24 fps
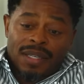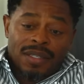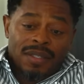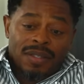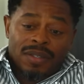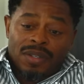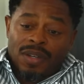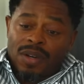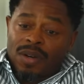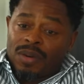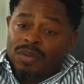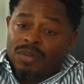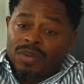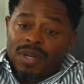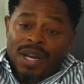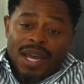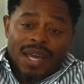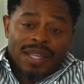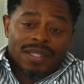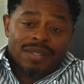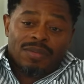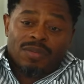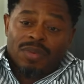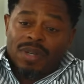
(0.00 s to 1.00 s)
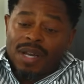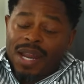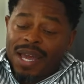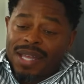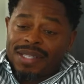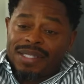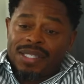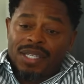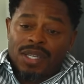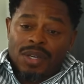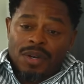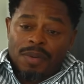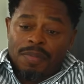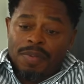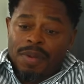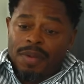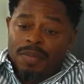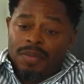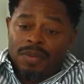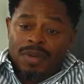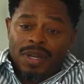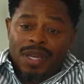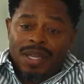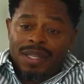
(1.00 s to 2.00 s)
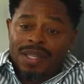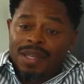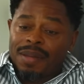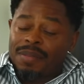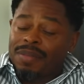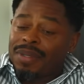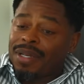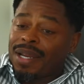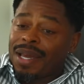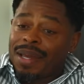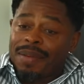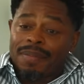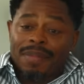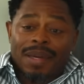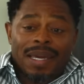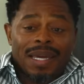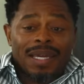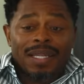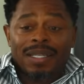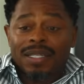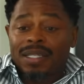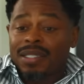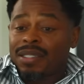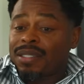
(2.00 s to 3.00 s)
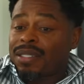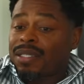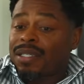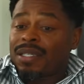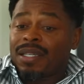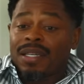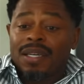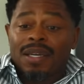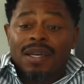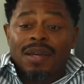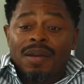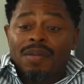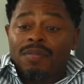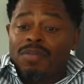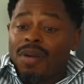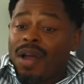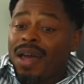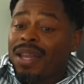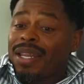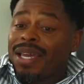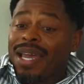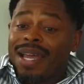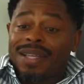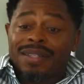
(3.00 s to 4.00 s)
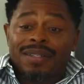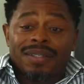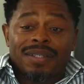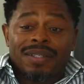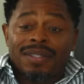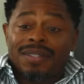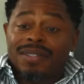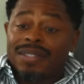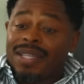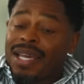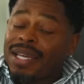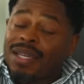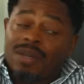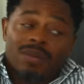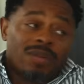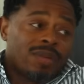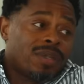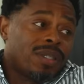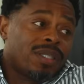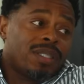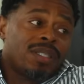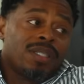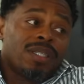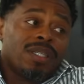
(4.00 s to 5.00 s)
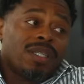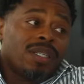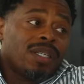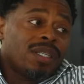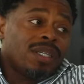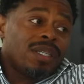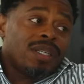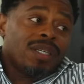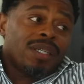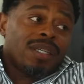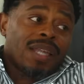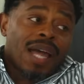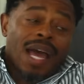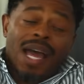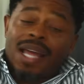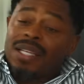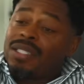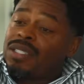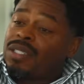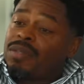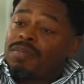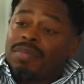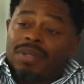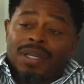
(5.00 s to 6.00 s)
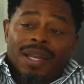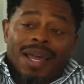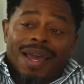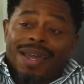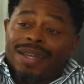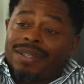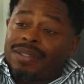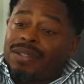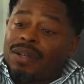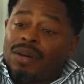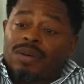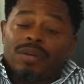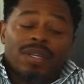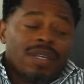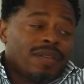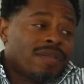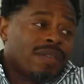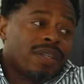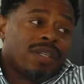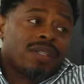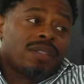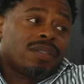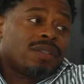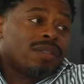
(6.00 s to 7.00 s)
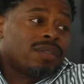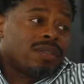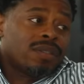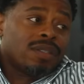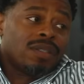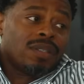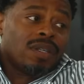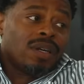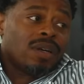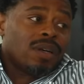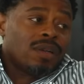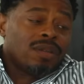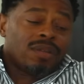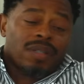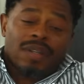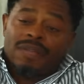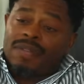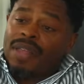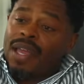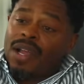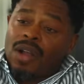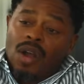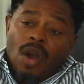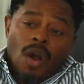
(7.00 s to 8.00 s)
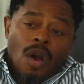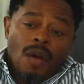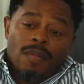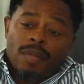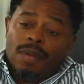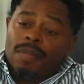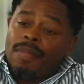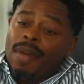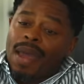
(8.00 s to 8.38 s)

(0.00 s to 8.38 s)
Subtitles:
When I tell people that, they be like, "Man, listen." Probably after the second one, I just be like, "Don't even," if they call me